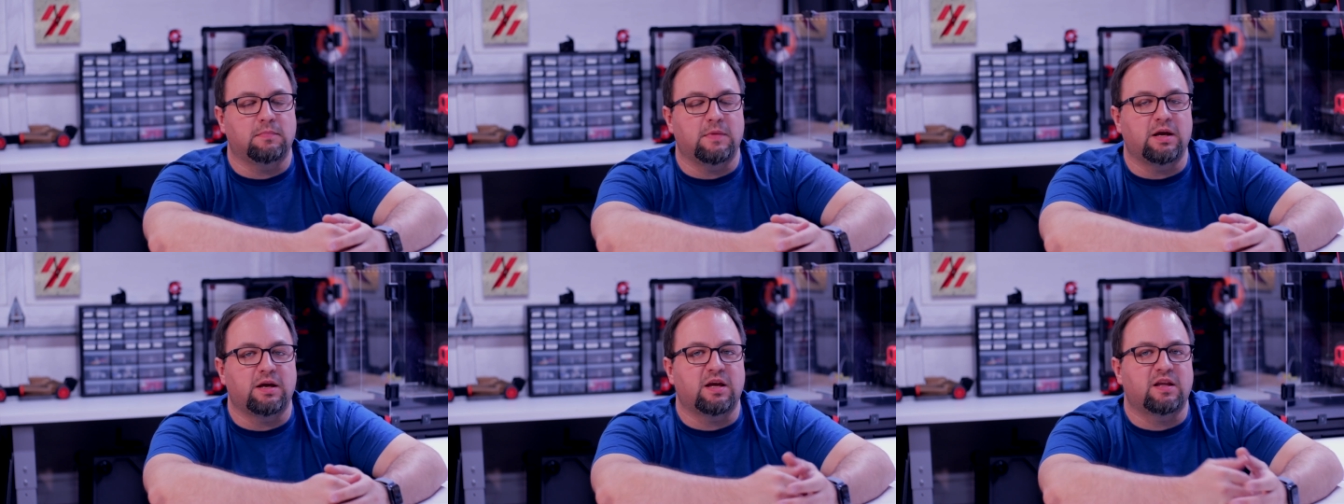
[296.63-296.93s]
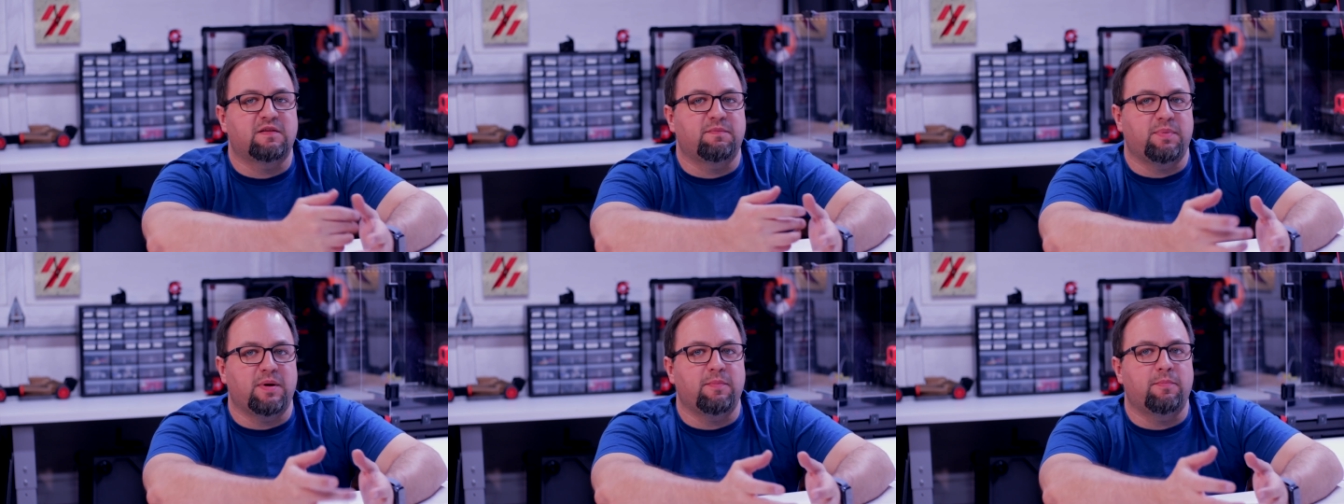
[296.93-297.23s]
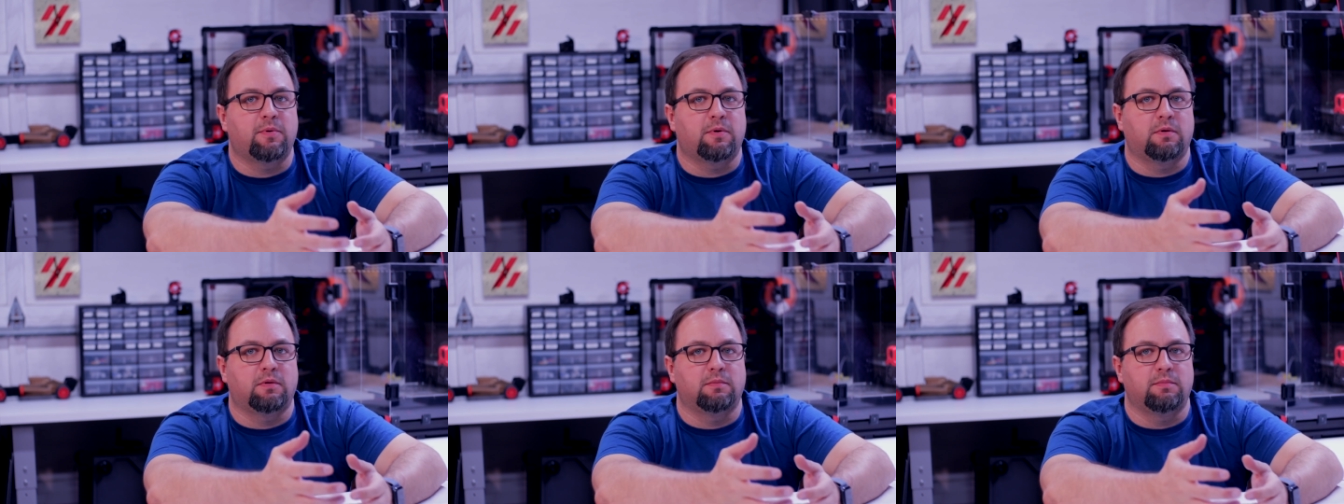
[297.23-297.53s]
It gets
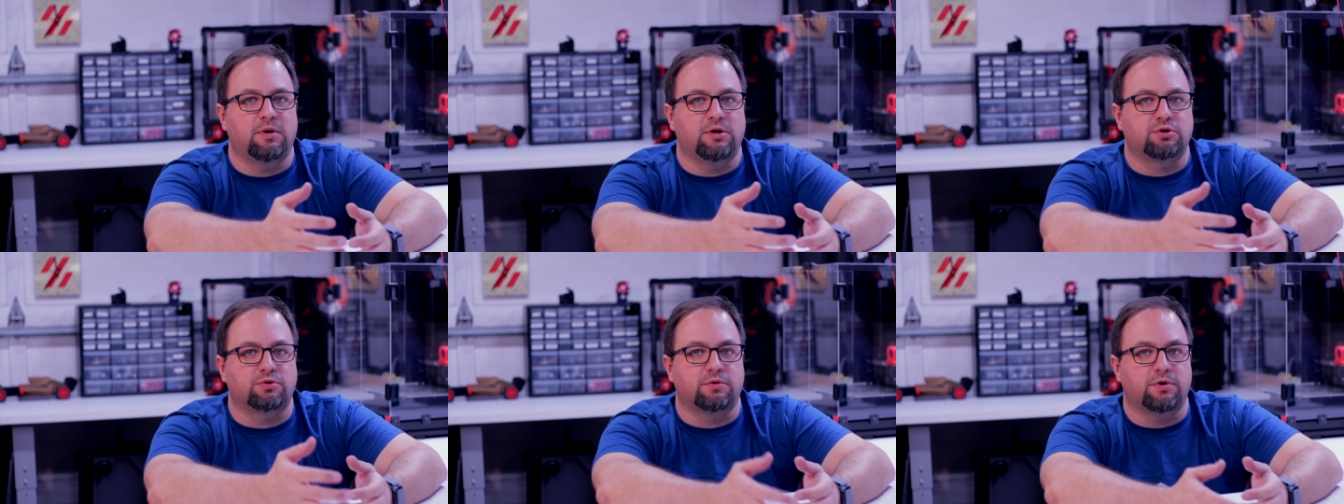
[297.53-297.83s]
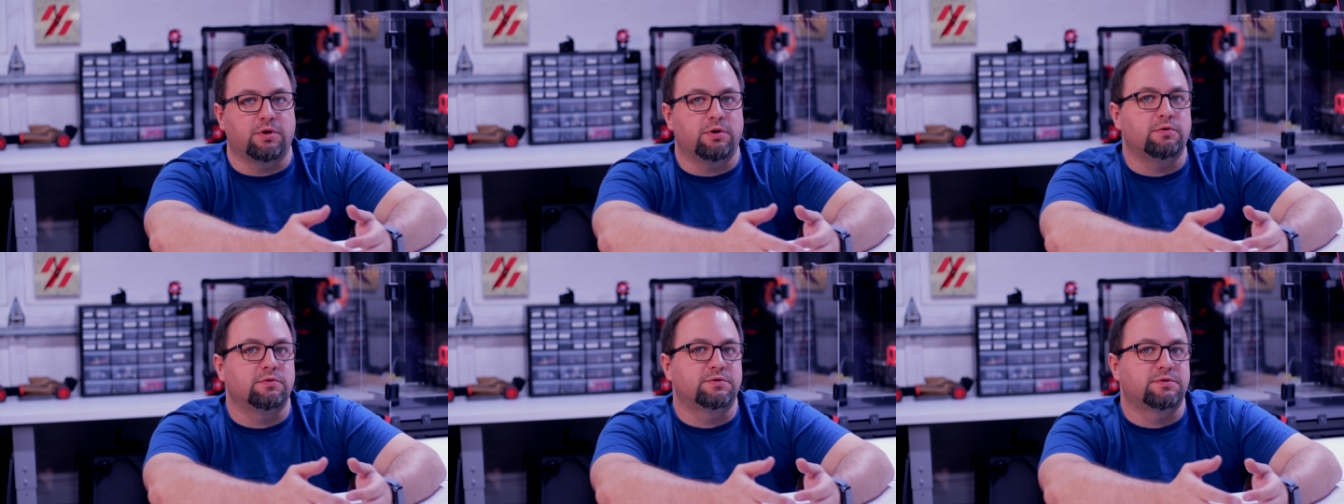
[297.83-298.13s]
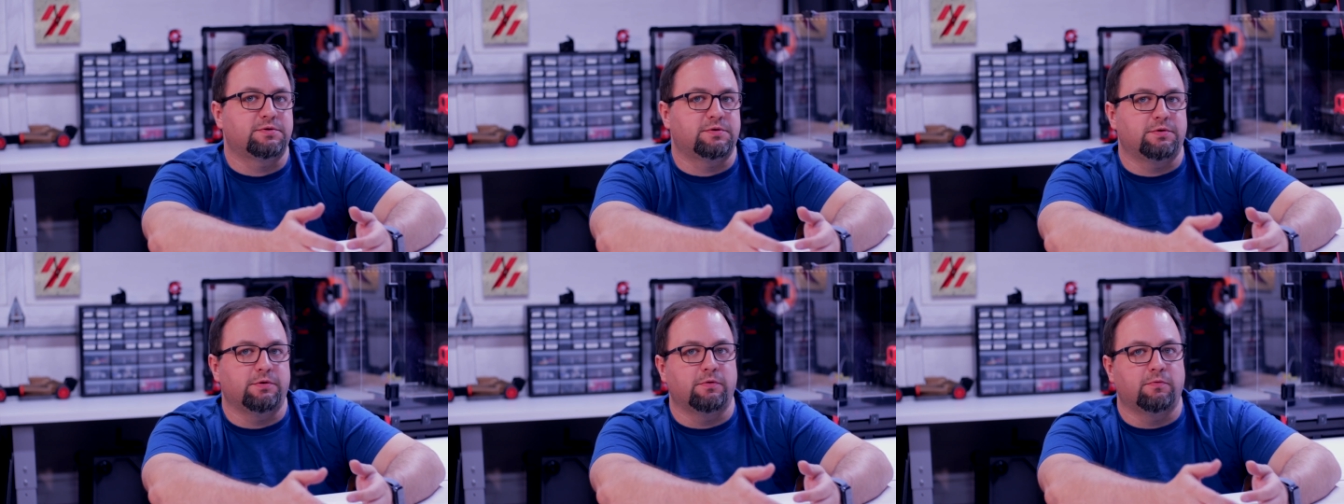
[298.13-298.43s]
people
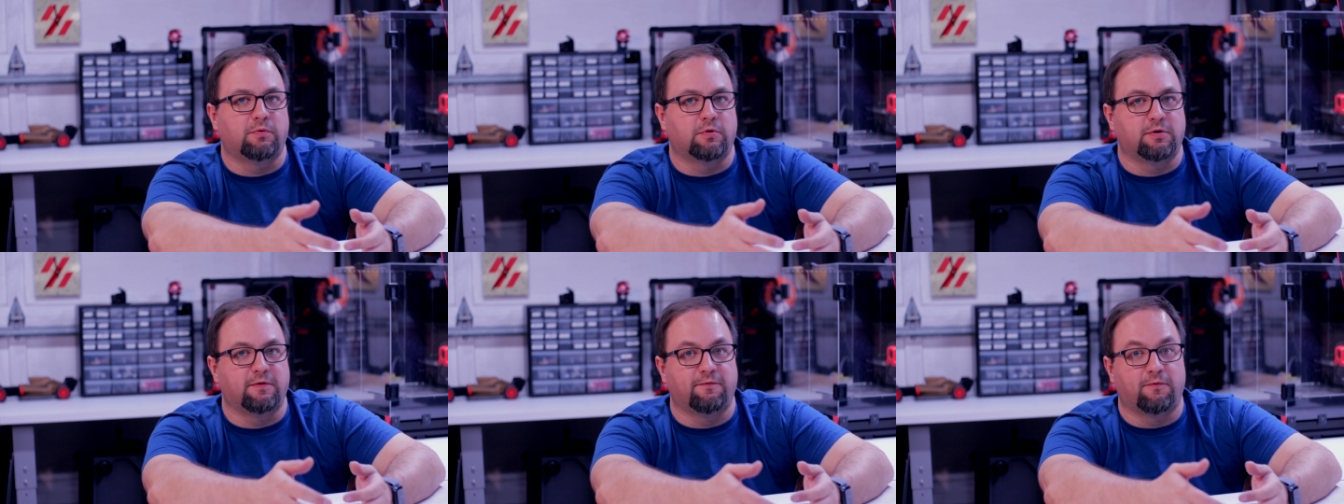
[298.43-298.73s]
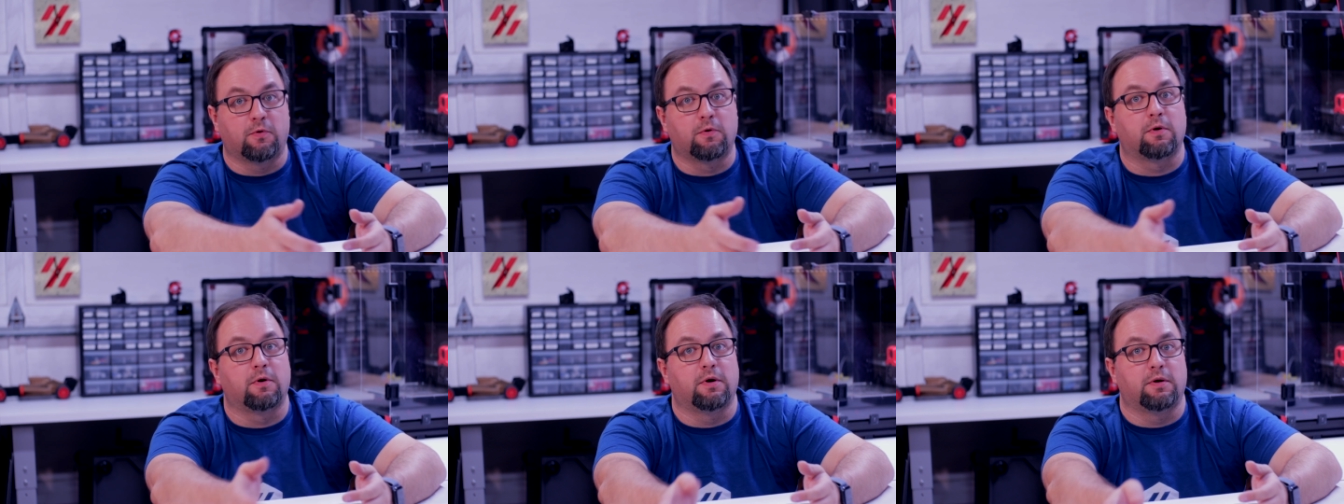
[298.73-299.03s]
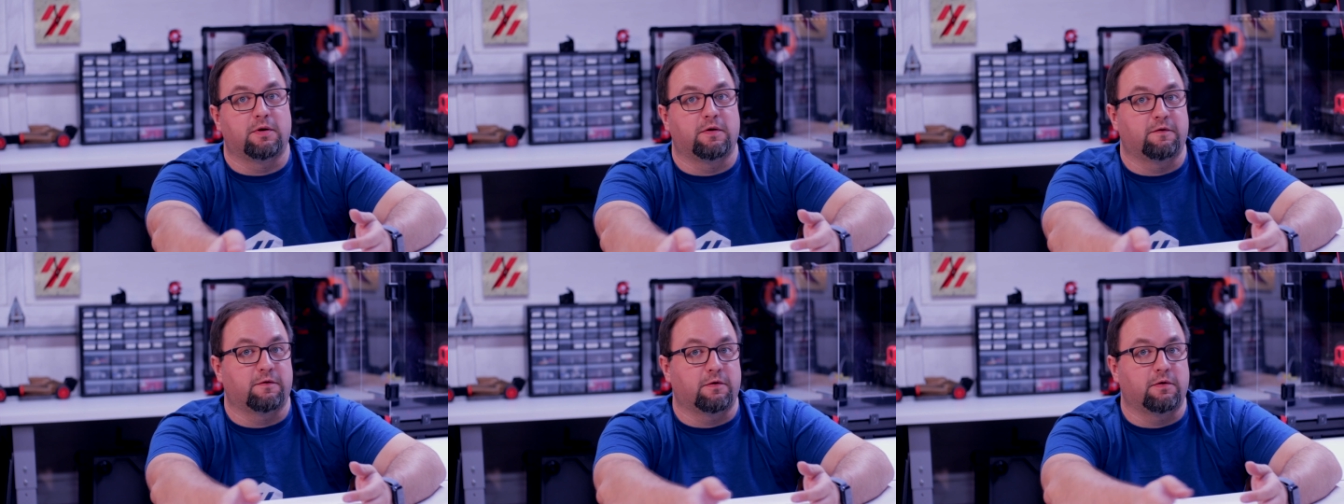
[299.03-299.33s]
introduced to what
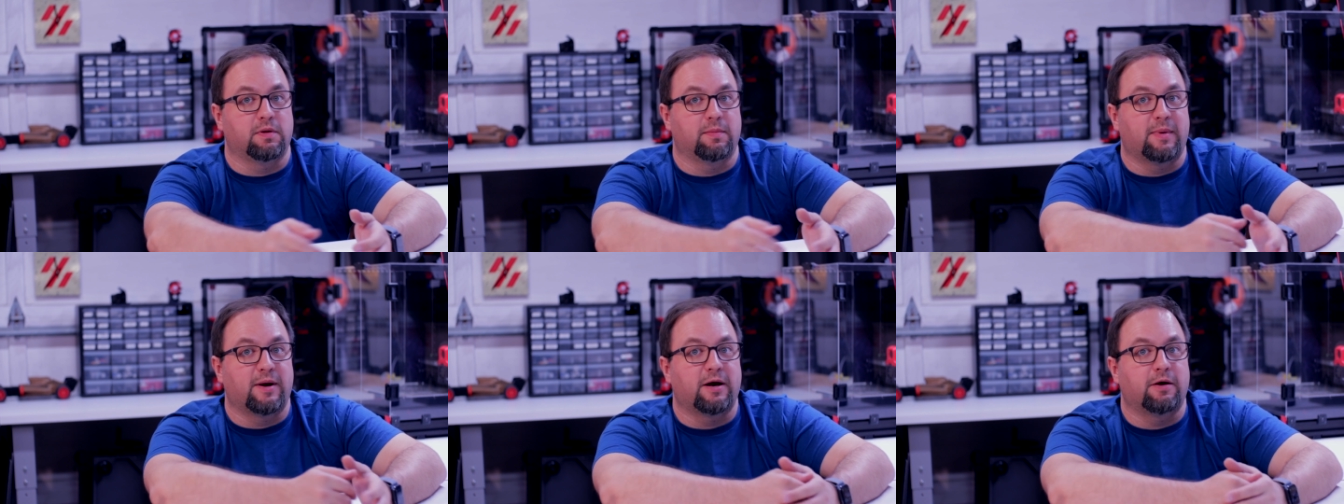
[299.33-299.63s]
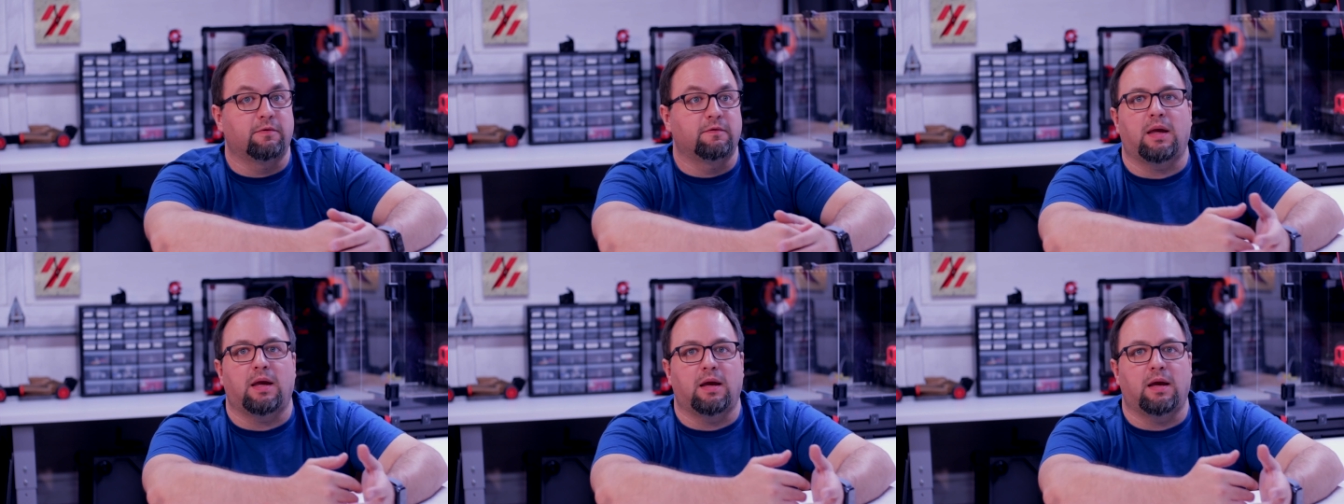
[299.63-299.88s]
Voron is all about,